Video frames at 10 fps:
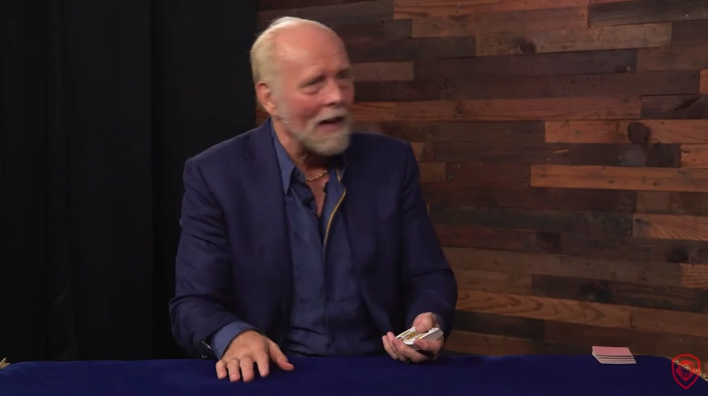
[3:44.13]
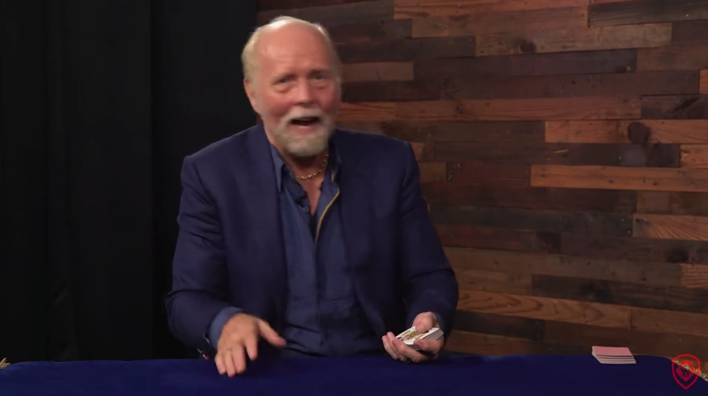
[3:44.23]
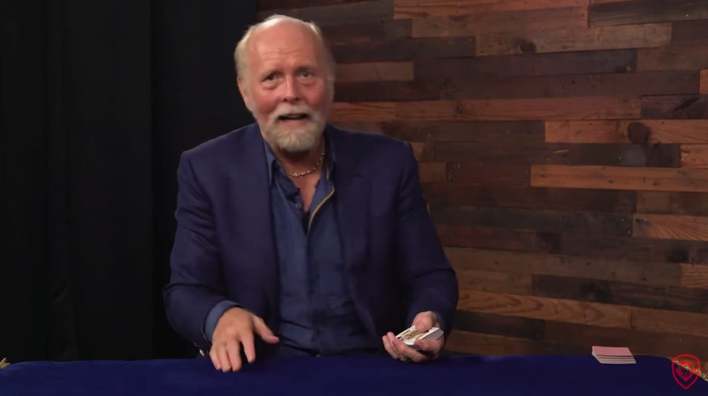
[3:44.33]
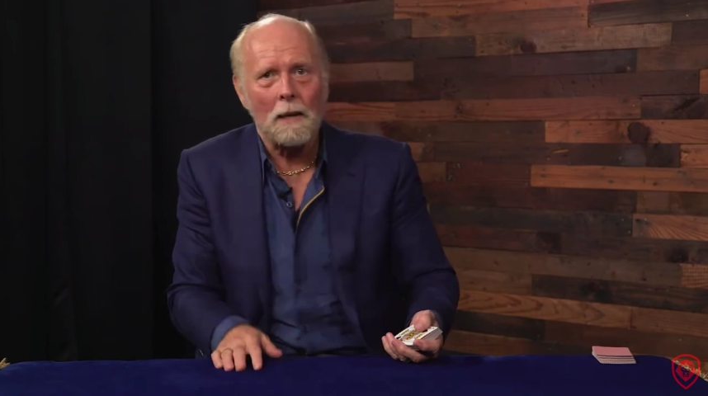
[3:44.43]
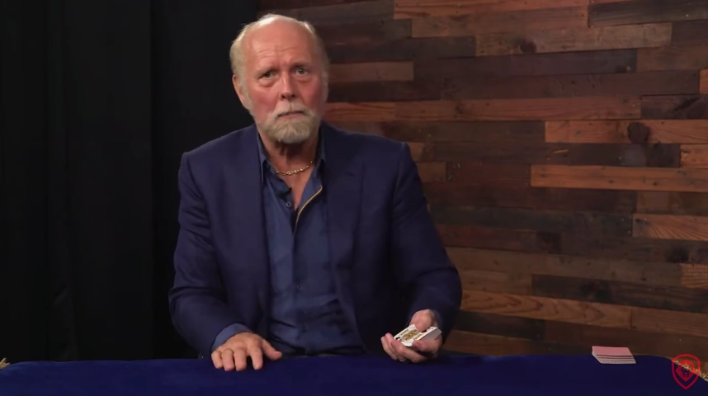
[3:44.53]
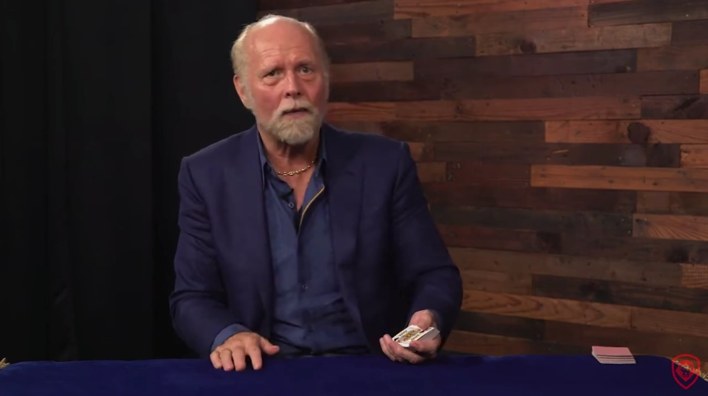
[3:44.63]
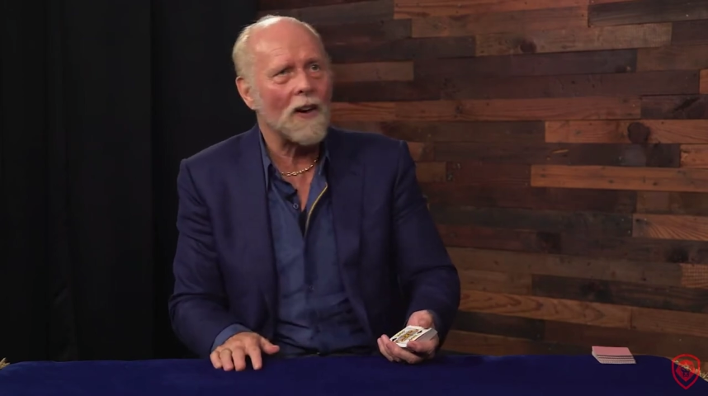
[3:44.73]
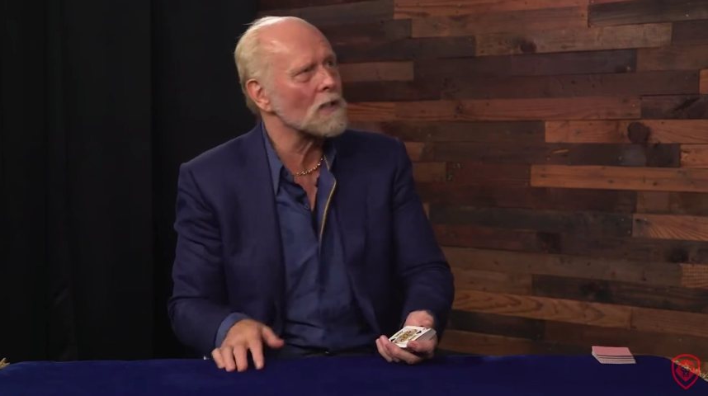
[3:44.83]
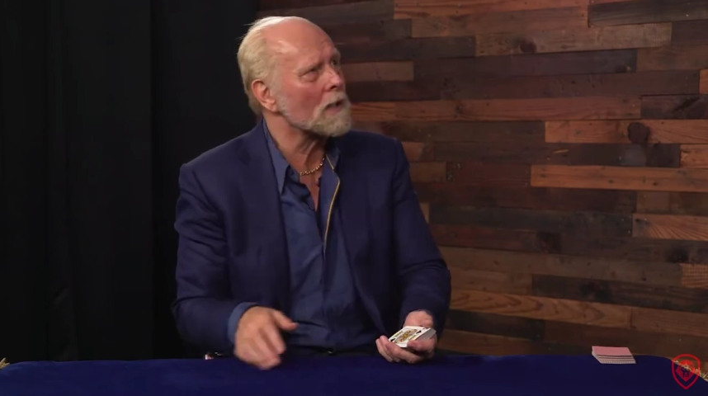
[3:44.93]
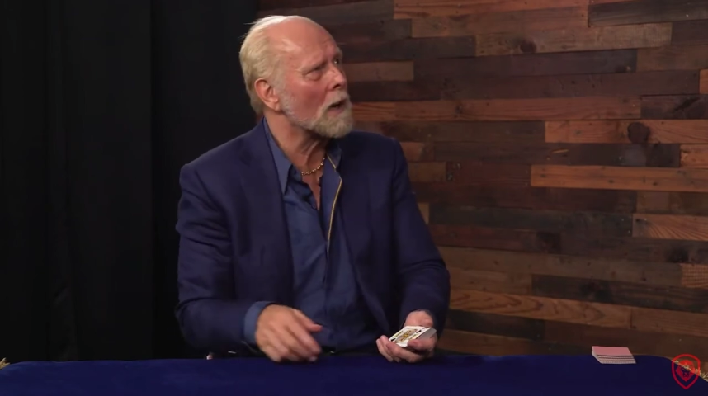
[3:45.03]
I said,
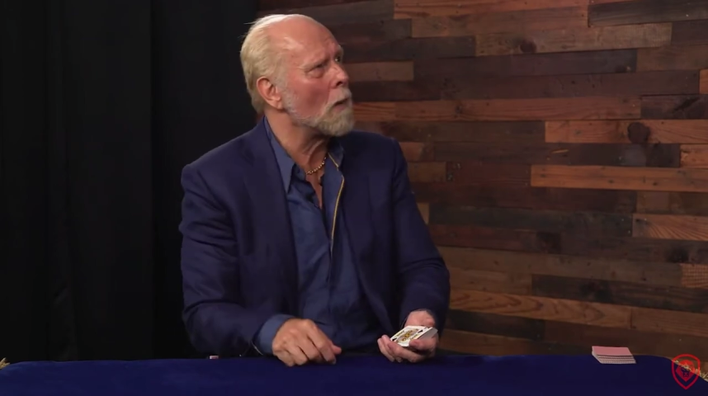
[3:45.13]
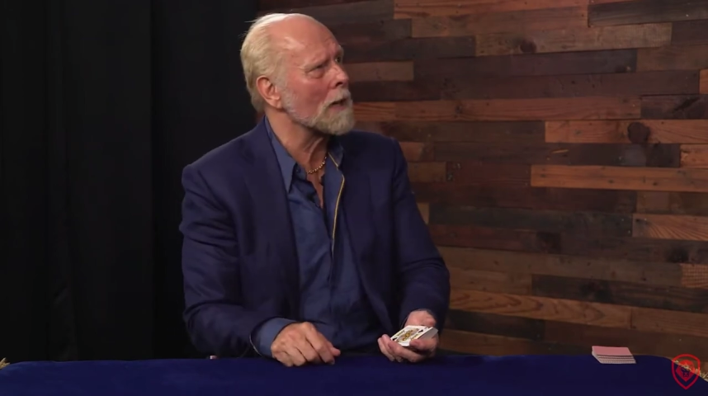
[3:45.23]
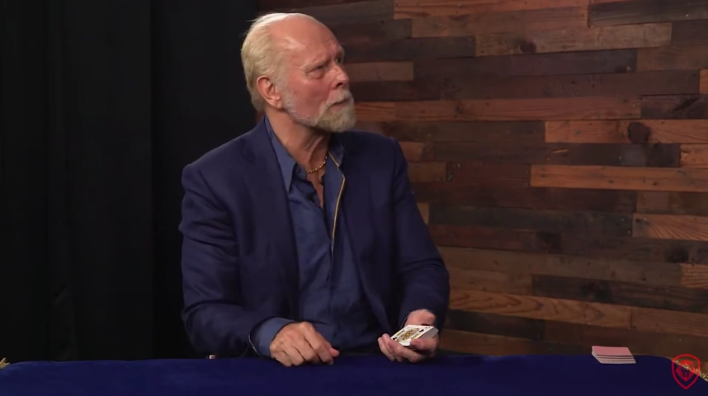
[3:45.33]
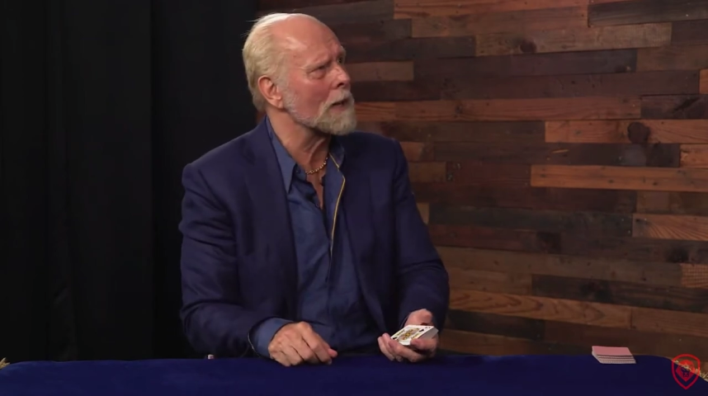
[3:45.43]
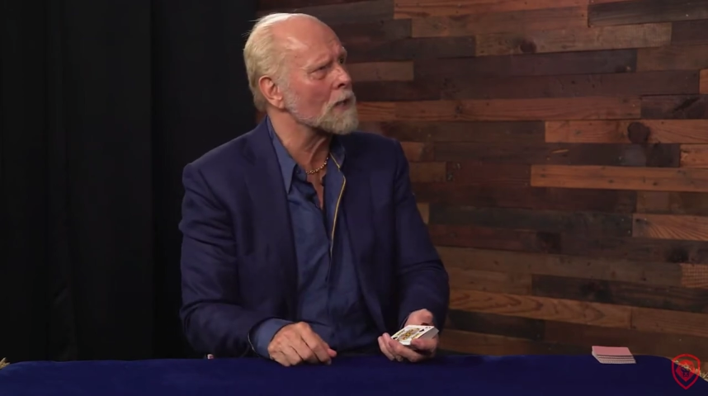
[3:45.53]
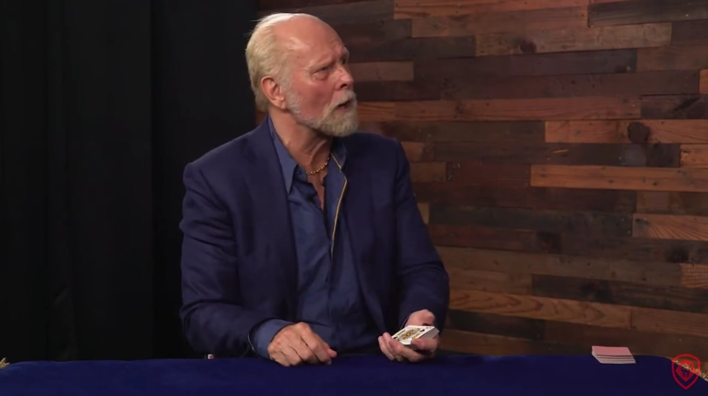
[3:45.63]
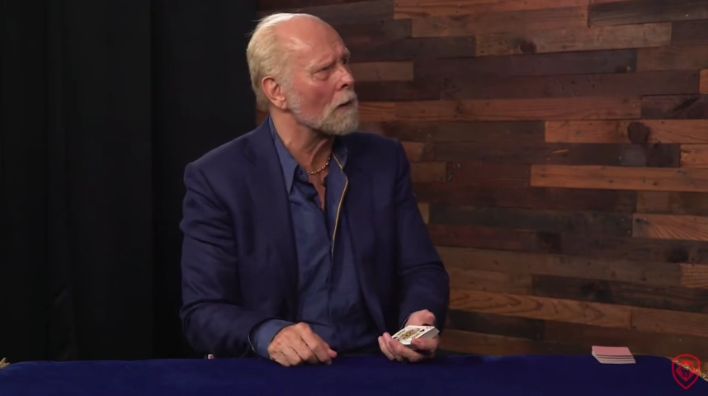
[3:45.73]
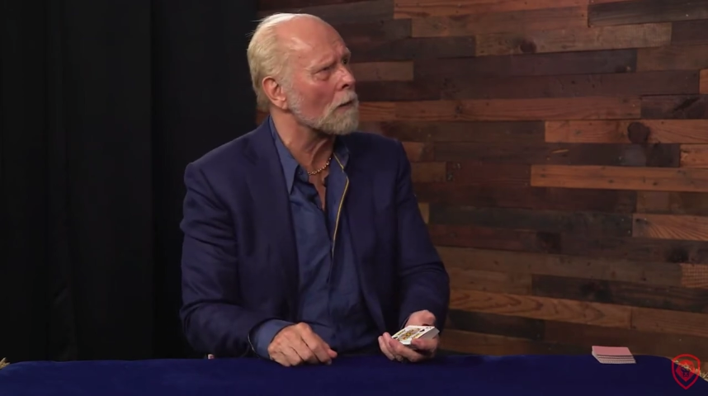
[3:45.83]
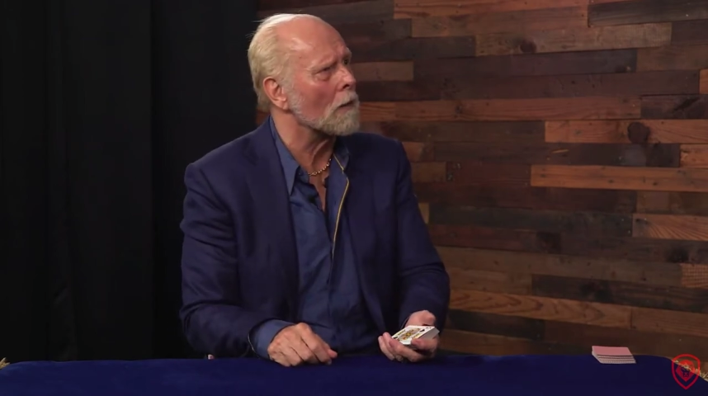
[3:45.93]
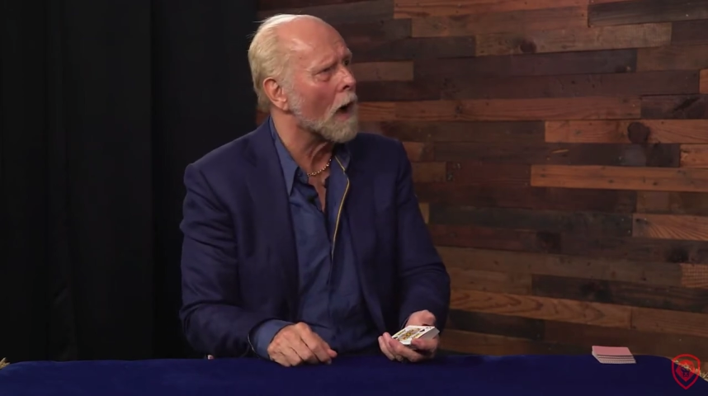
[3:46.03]
Professor, come watch my show.